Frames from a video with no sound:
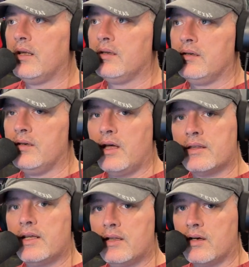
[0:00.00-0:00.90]
not
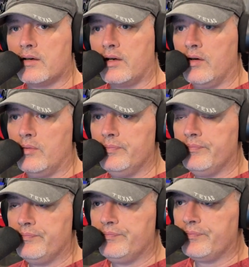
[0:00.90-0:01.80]
that long ago,
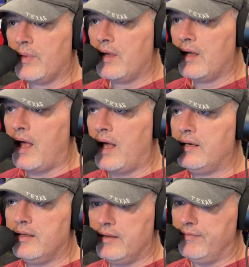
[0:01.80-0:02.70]
I
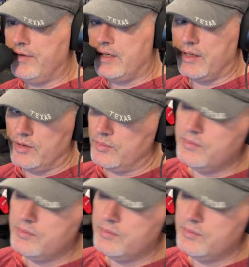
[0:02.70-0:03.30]
did the video